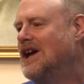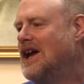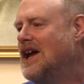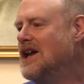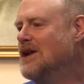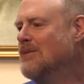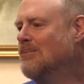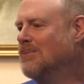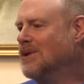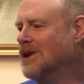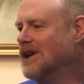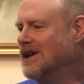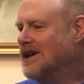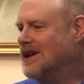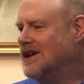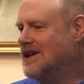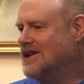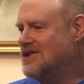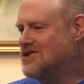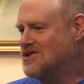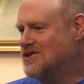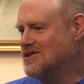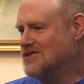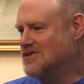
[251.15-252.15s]

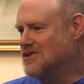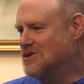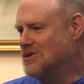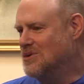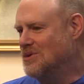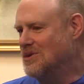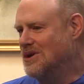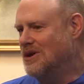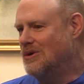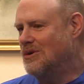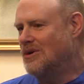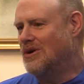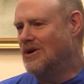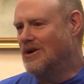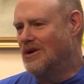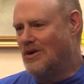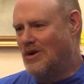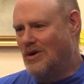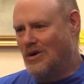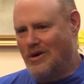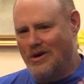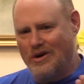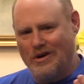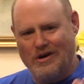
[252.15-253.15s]
implication to it,
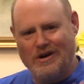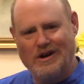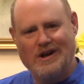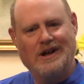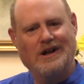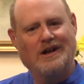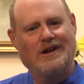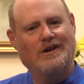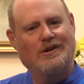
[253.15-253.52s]
or